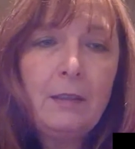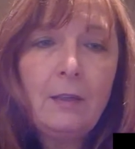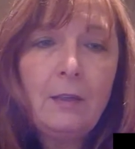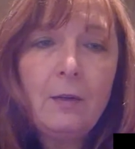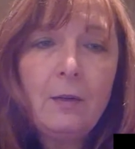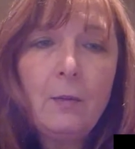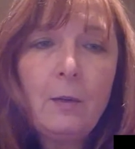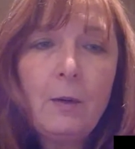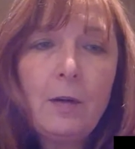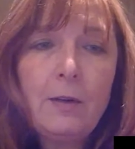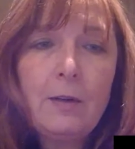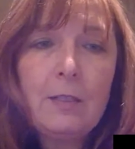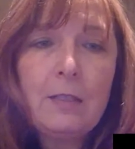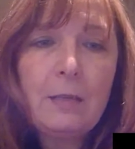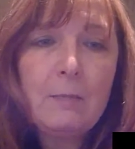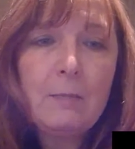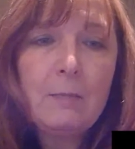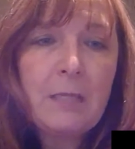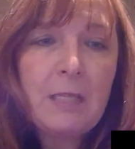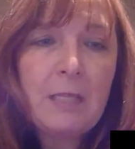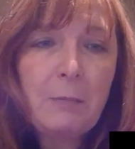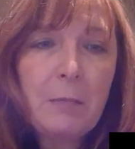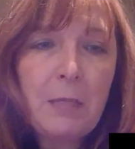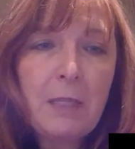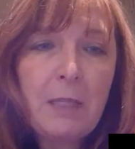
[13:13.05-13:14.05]
what are
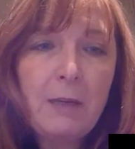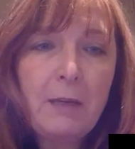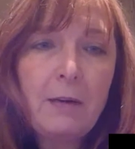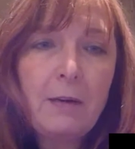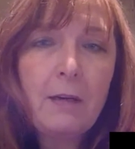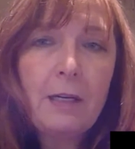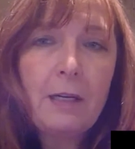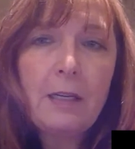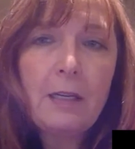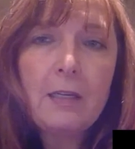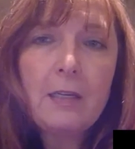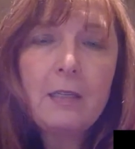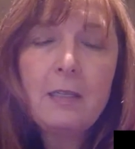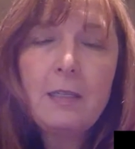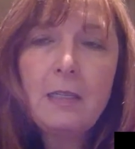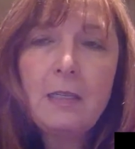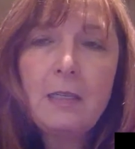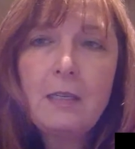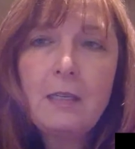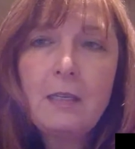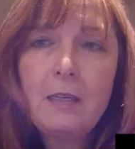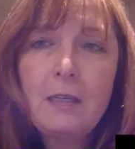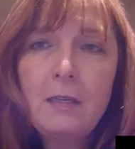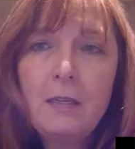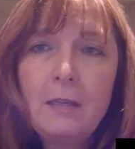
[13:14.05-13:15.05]
some similarities
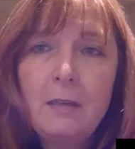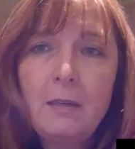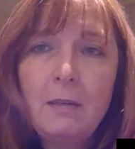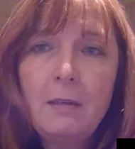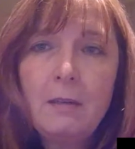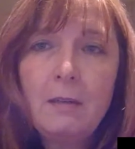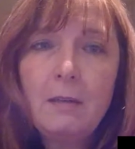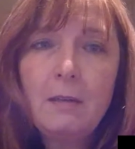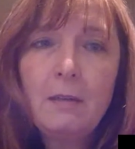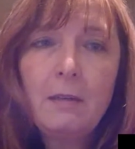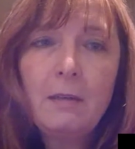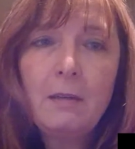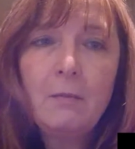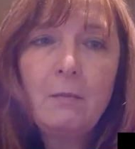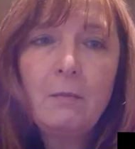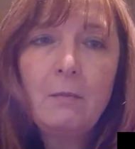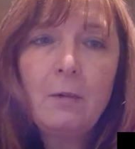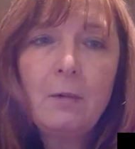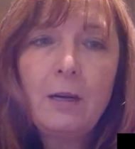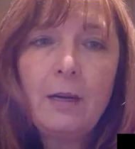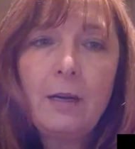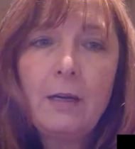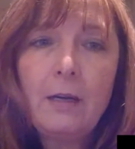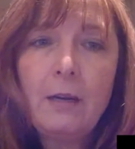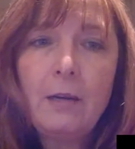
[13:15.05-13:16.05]
in
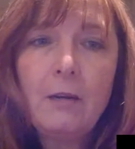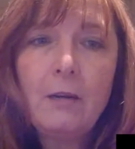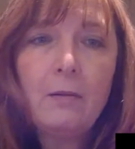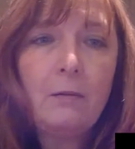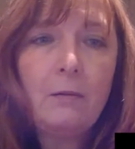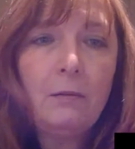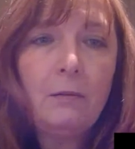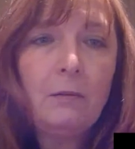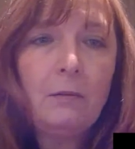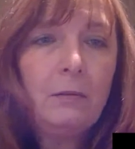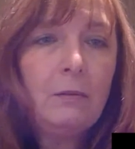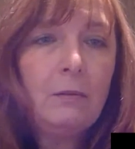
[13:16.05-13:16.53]
what I know.